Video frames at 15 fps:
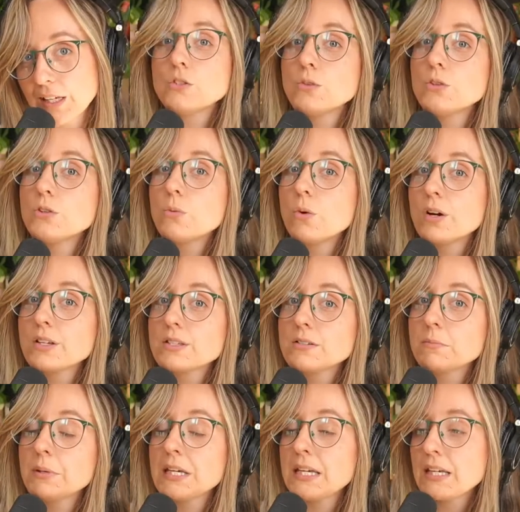Do you want to
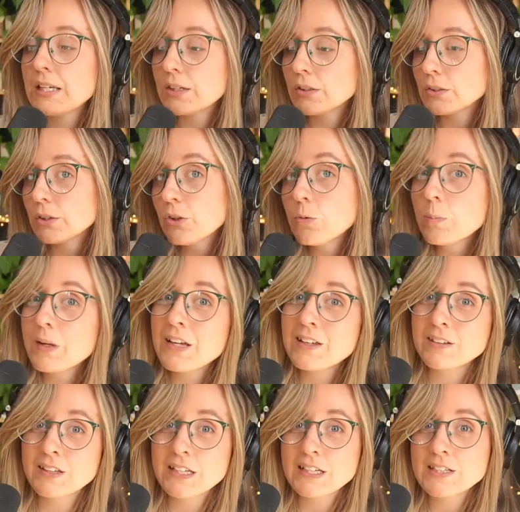be
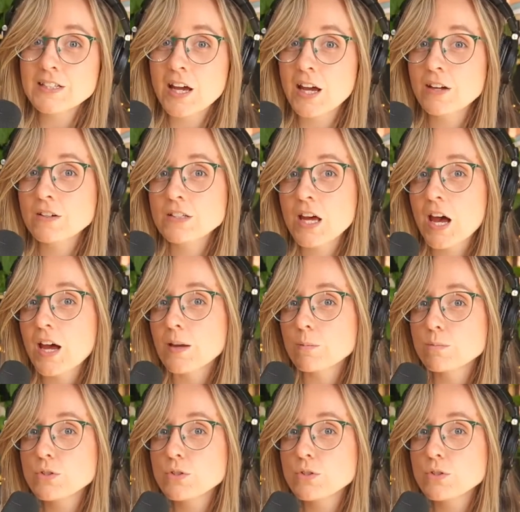looping the entire time?